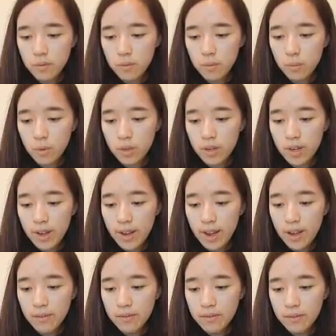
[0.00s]

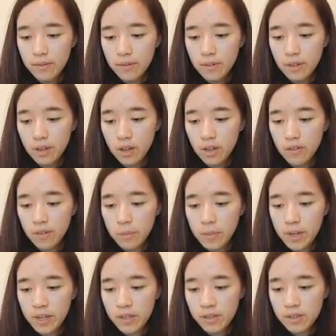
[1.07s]
1/2 of the
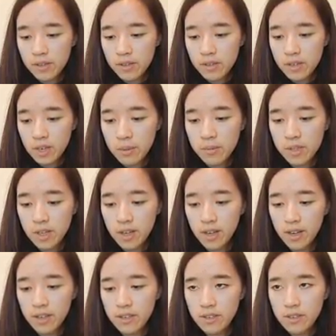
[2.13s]
base times the
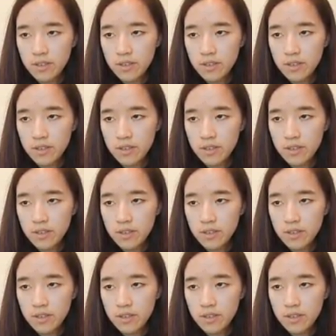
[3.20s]
height.